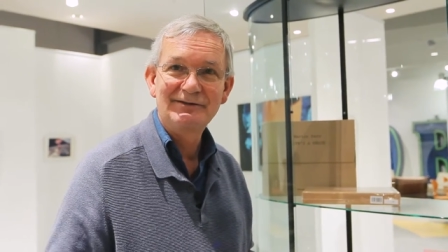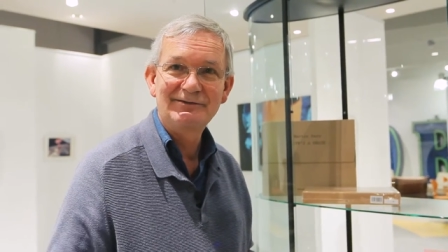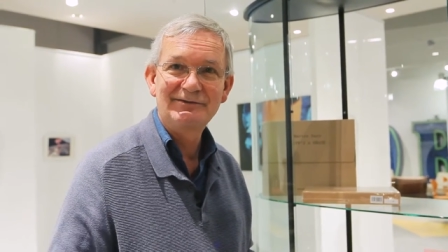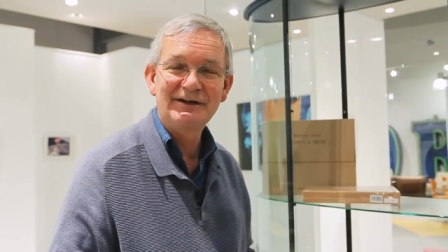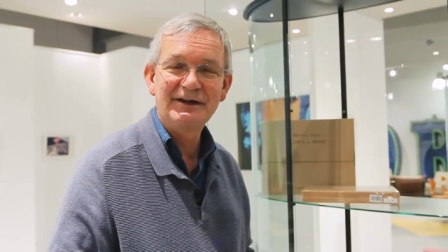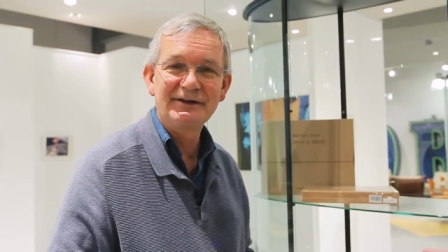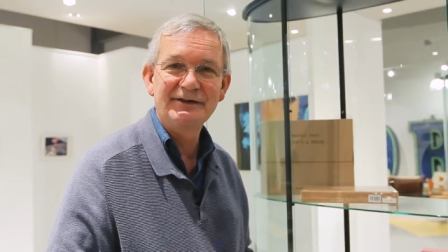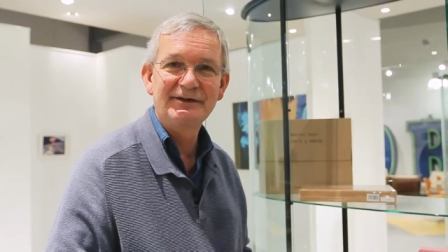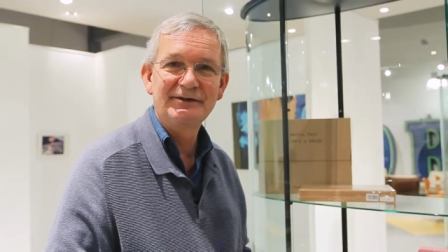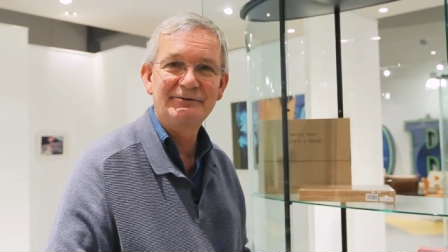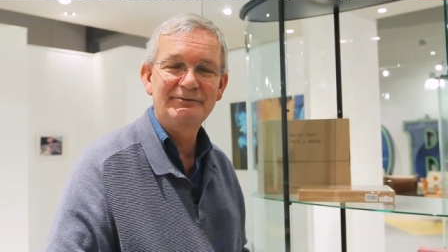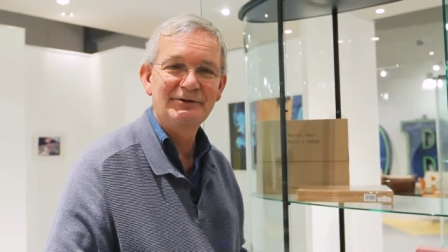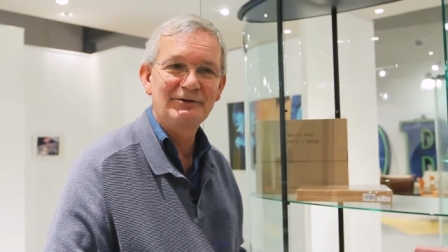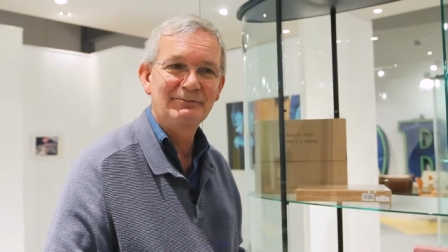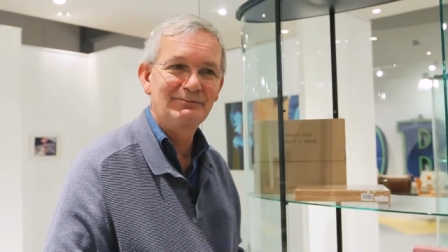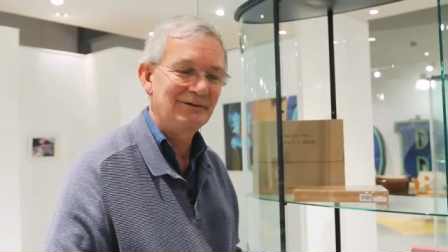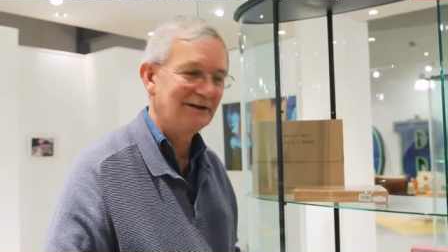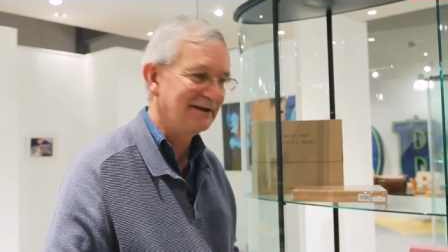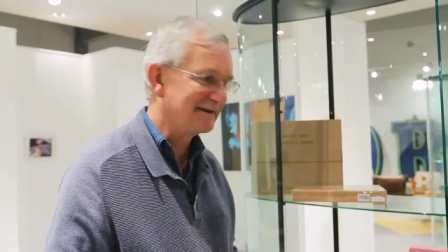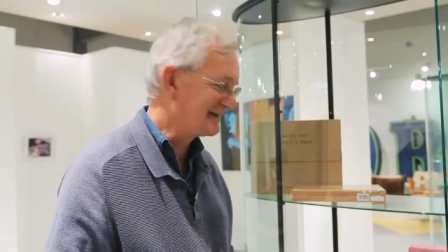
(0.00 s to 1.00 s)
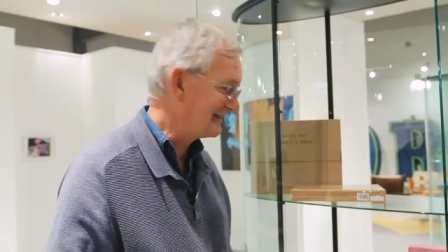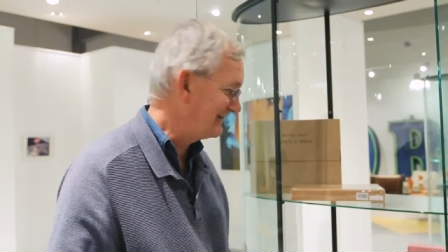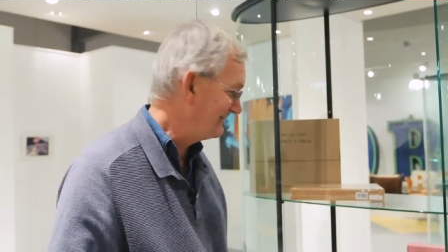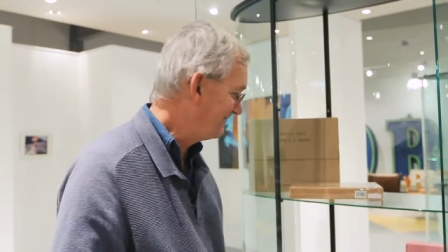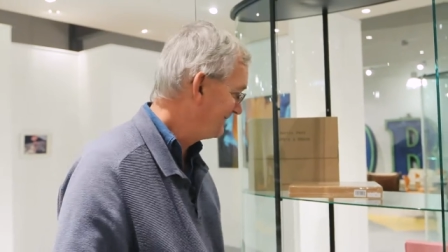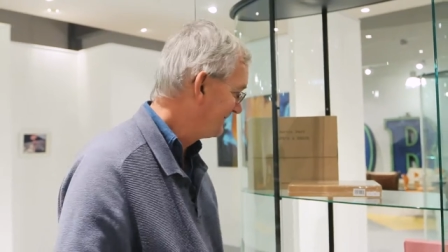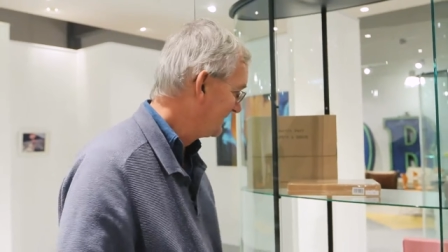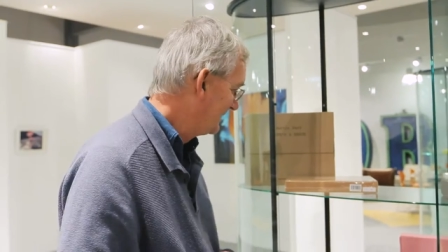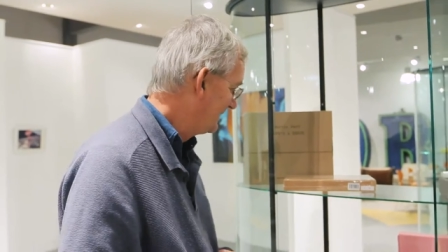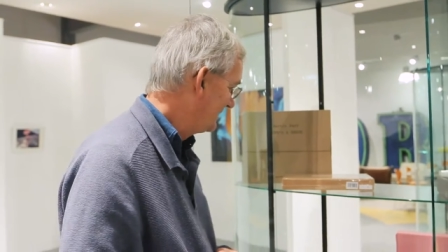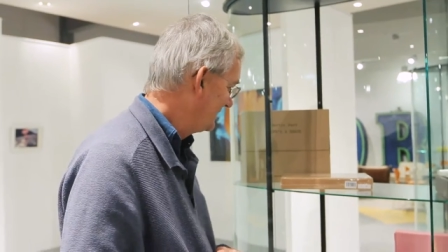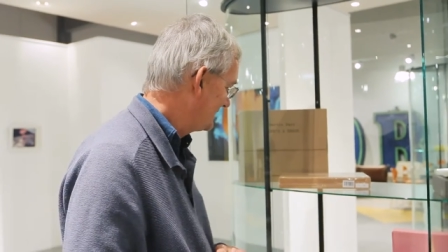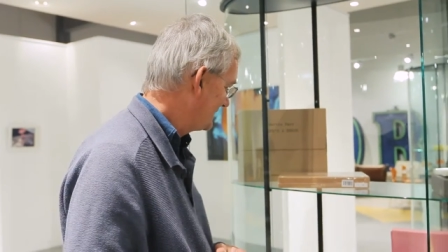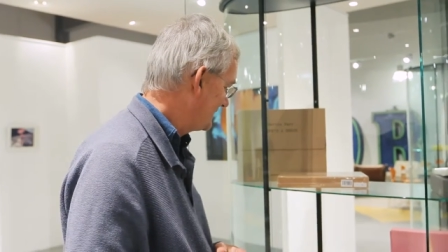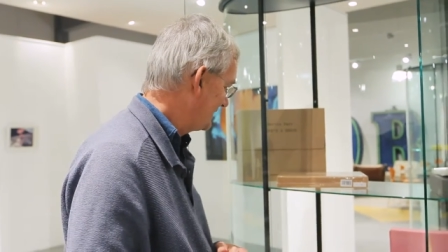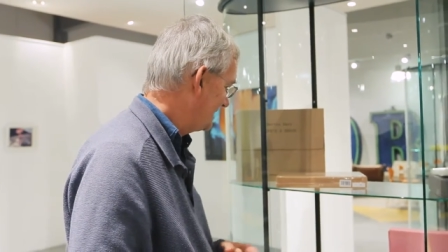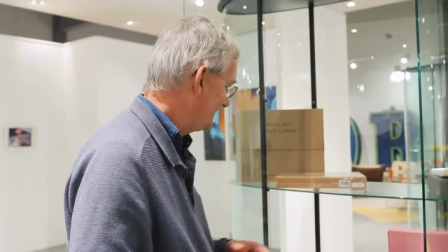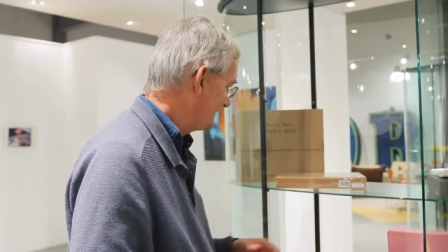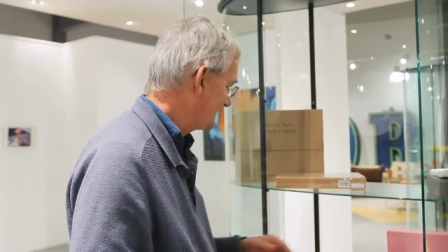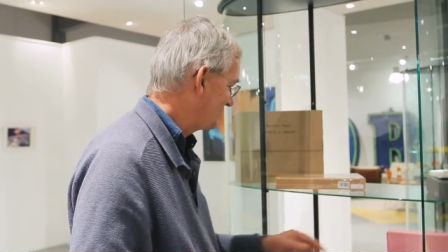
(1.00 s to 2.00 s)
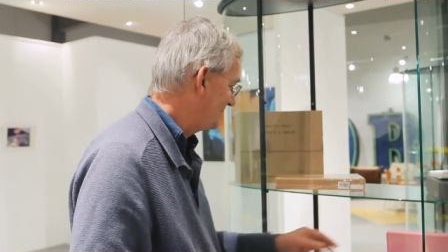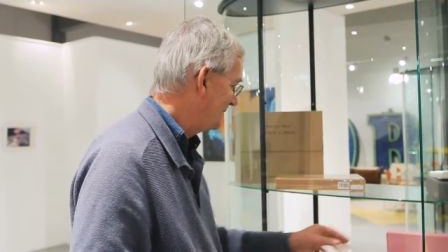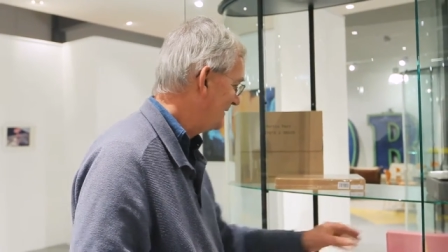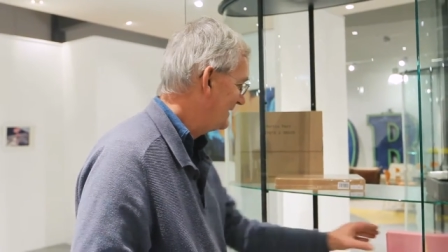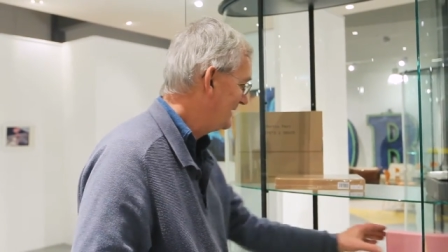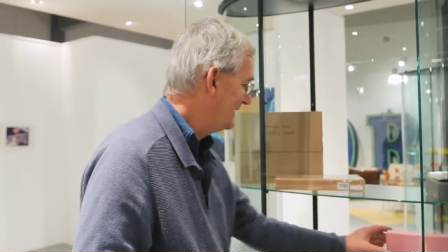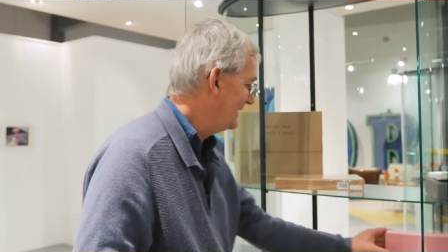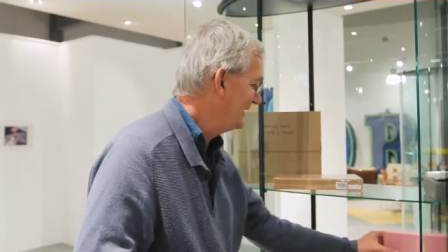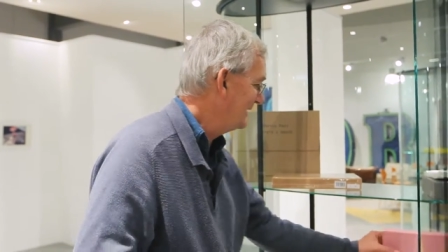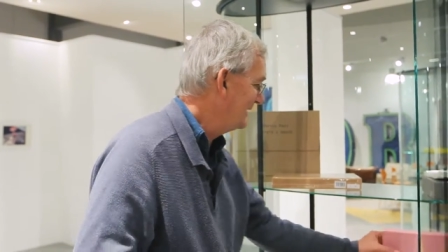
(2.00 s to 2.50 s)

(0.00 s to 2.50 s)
rather than the real blossom. So that's why